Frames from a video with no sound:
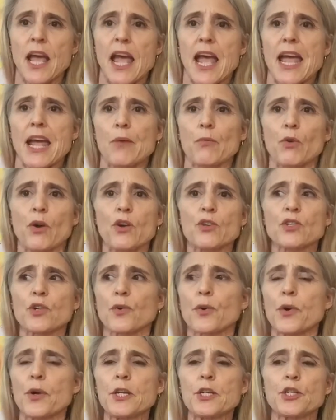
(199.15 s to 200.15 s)
And we're also
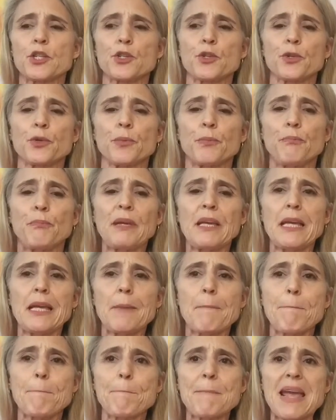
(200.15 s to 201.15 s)
going to be
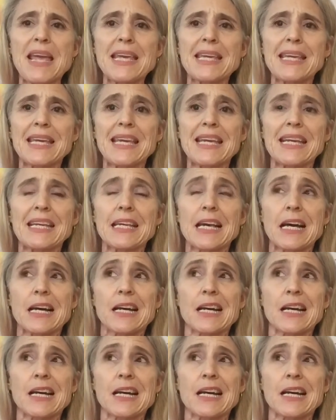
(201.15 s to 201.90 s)
making